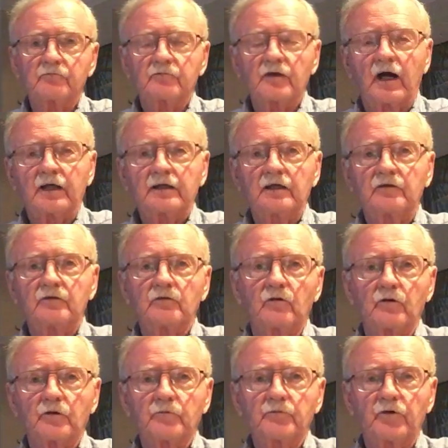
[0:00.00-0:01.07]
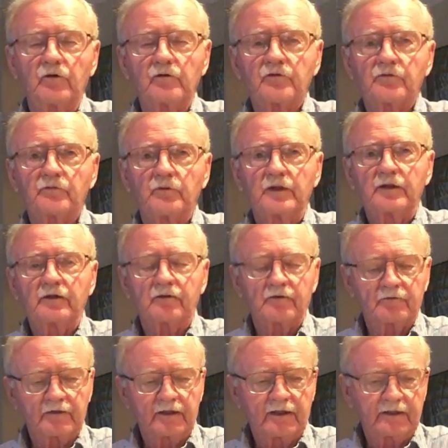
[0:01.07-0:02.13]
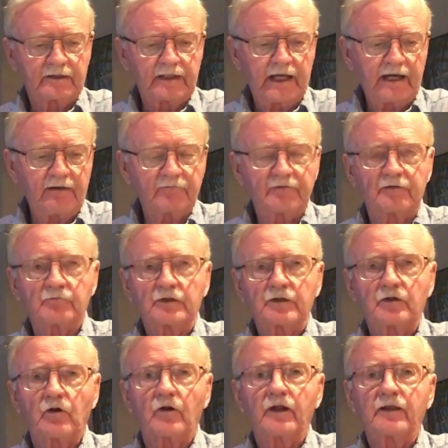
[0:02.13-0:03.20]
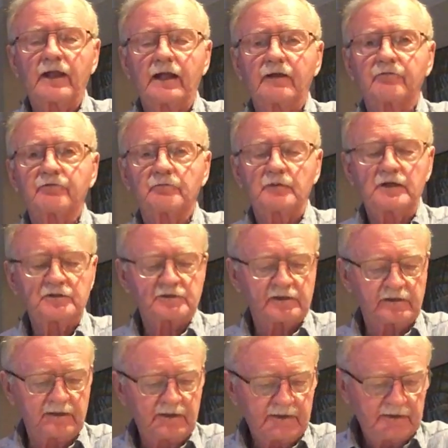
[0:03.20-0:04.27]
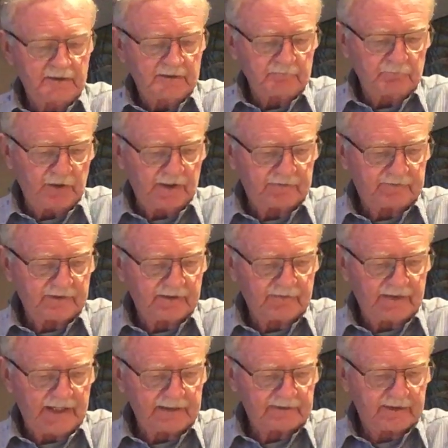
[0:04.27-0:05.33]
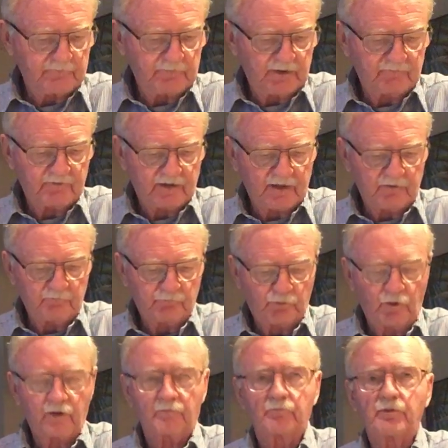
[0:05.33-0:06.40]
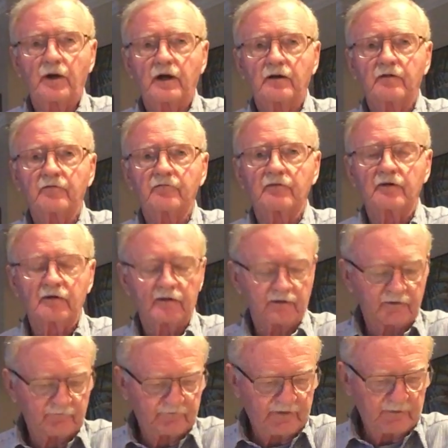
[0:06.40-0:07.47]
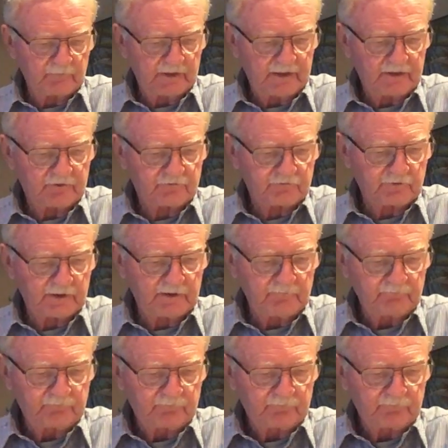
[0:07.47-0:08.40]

talking to older folks when they're alive and recording that information, but that can be a very important part of the family history